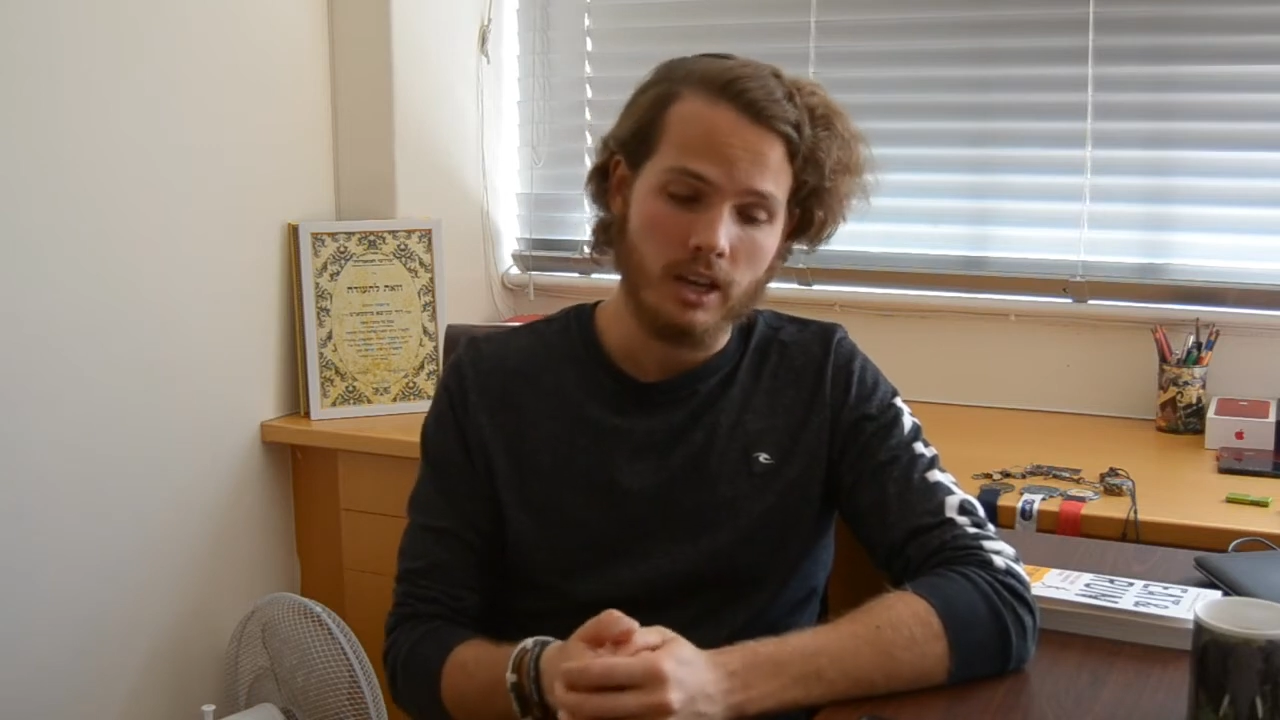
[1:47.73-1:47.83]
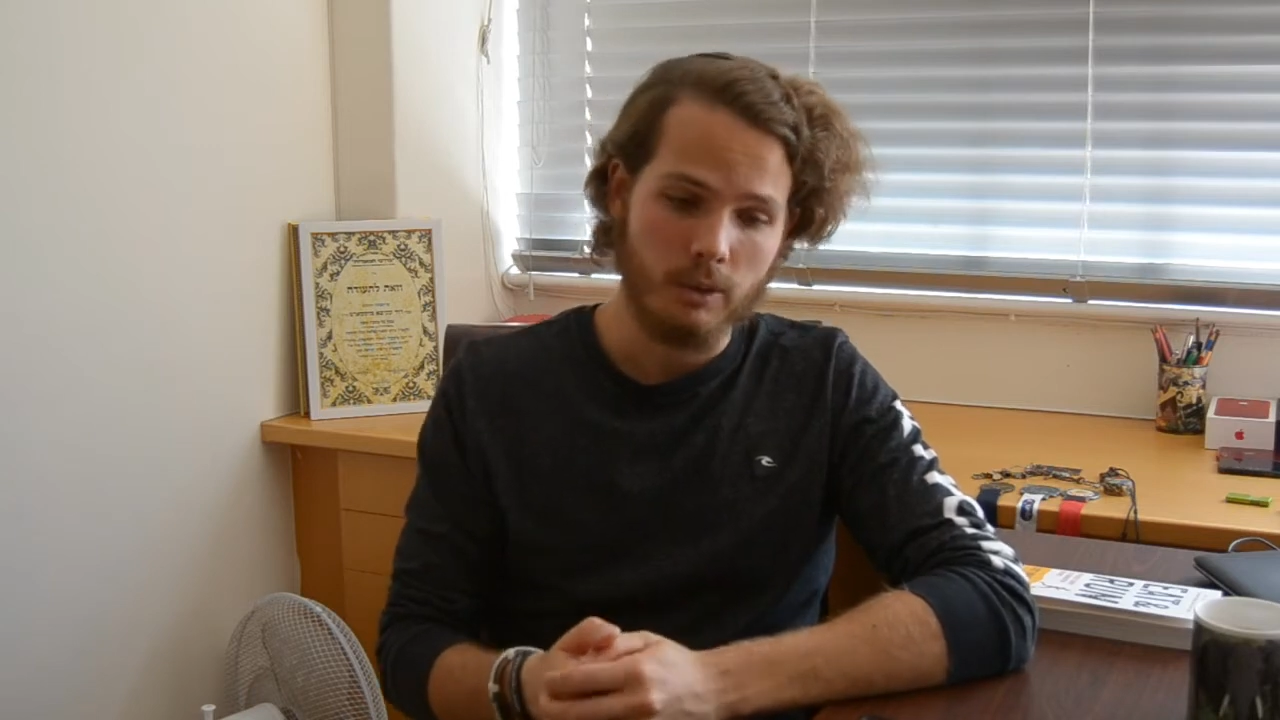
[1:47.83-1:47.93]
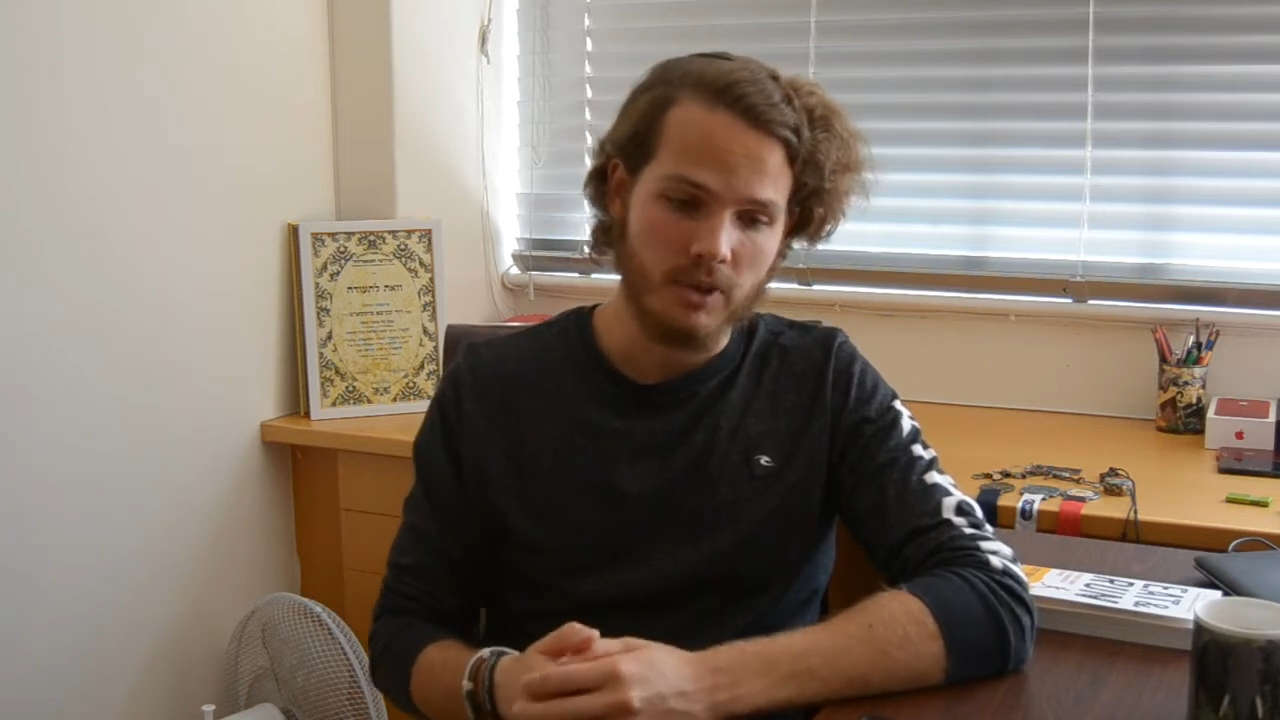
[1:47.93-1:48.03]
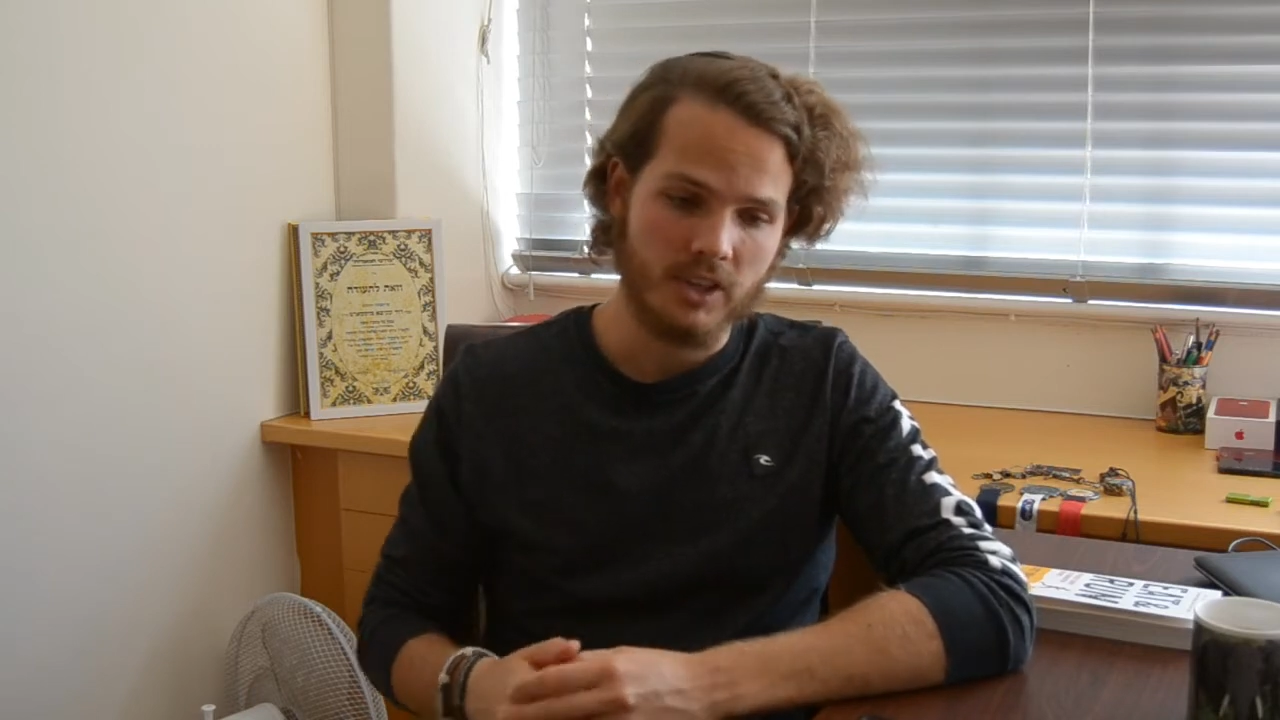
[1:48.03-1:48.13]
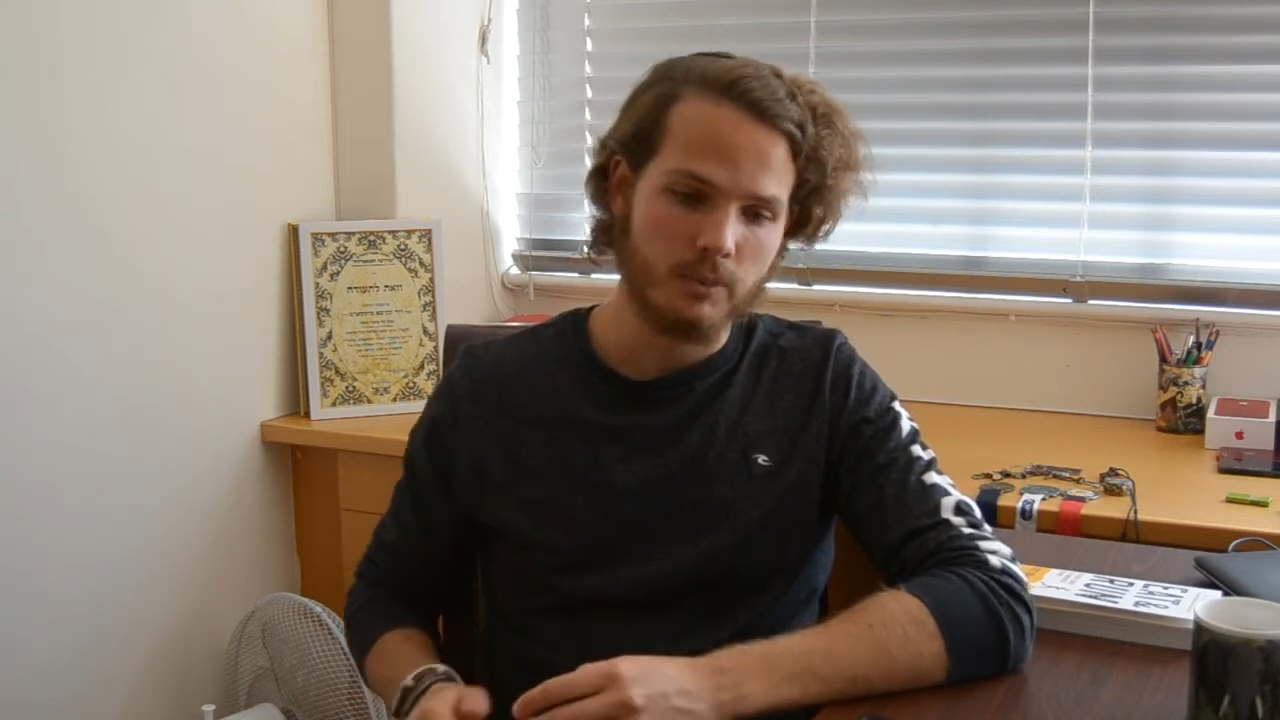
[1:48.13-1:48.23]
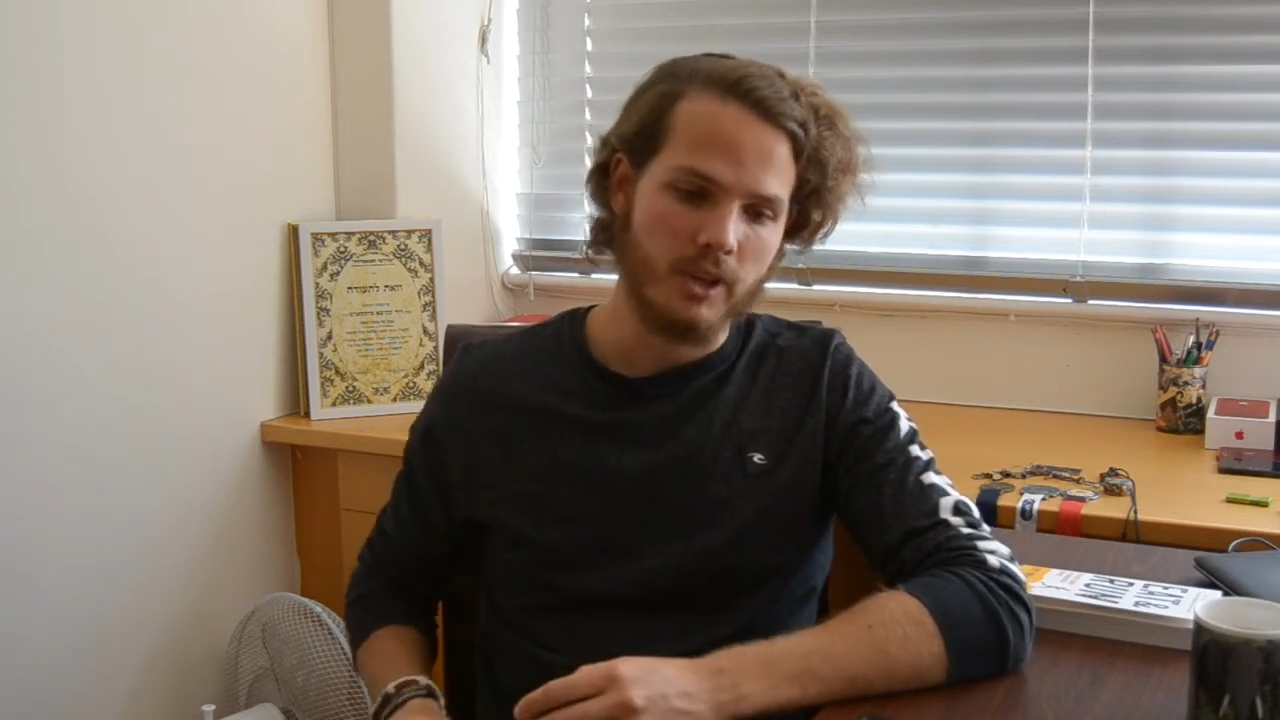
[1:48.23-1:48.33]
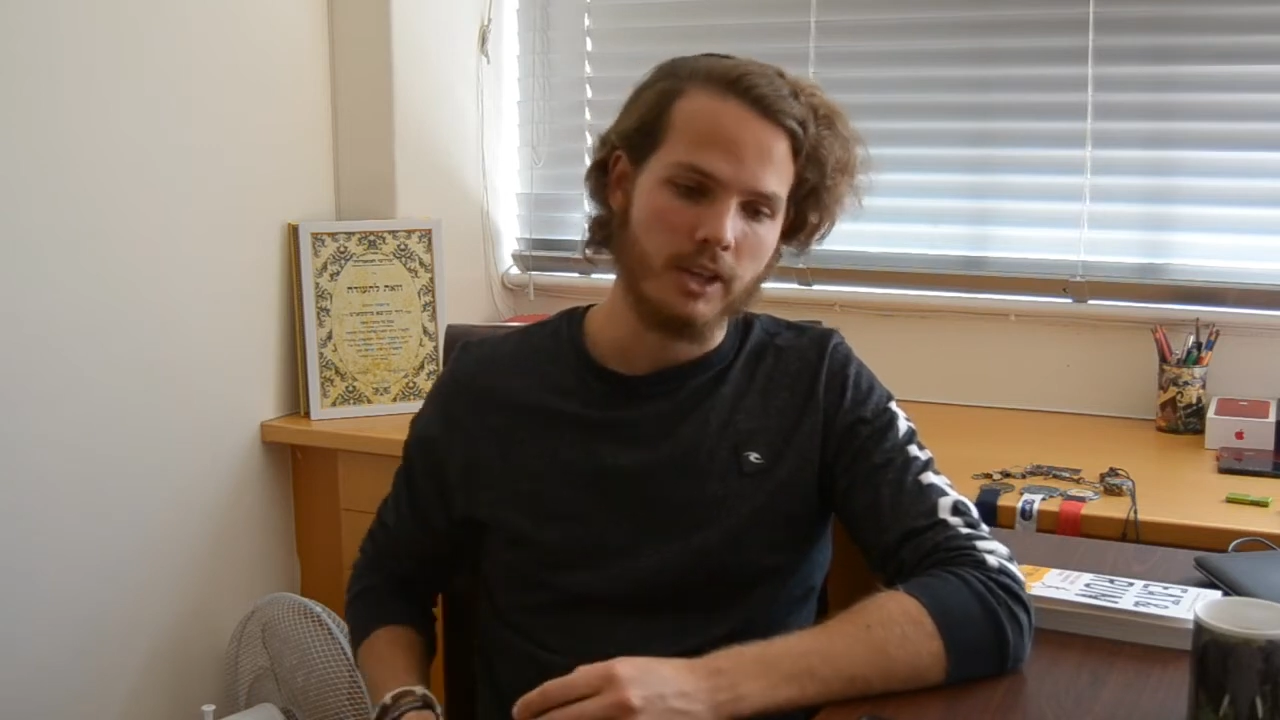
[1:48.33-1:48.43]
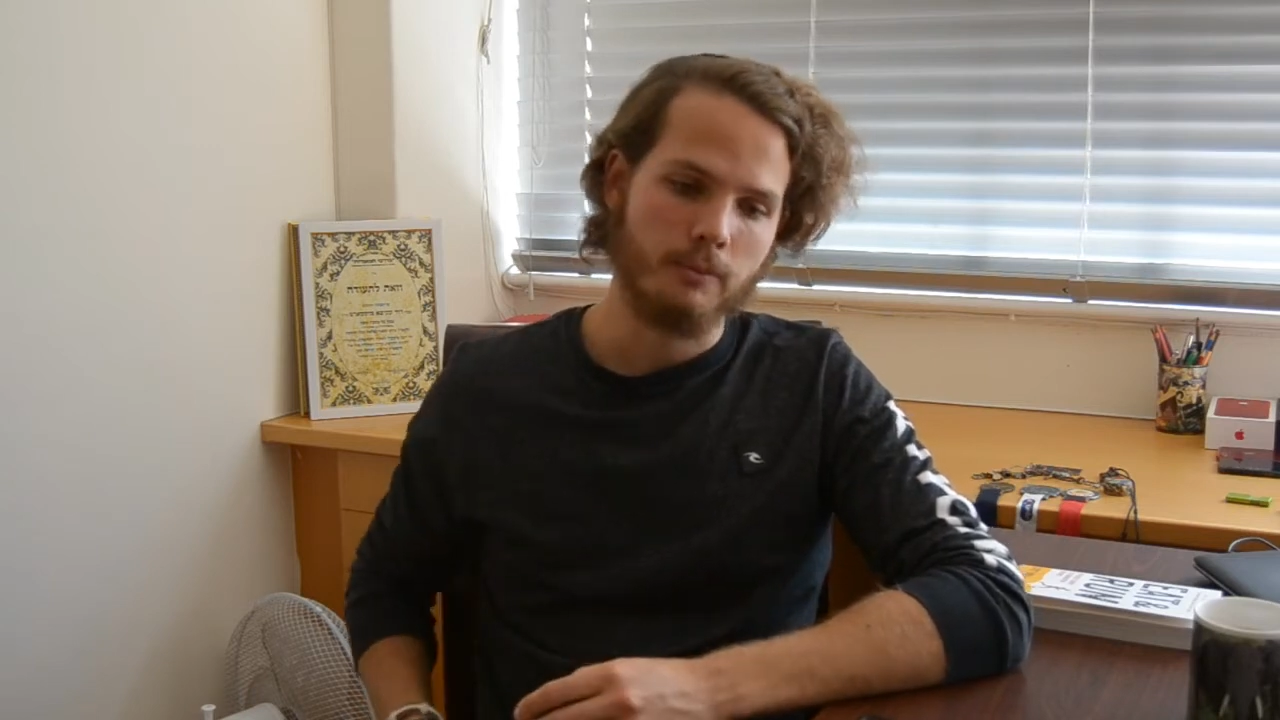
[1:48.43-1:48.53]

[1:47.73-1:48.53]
explain.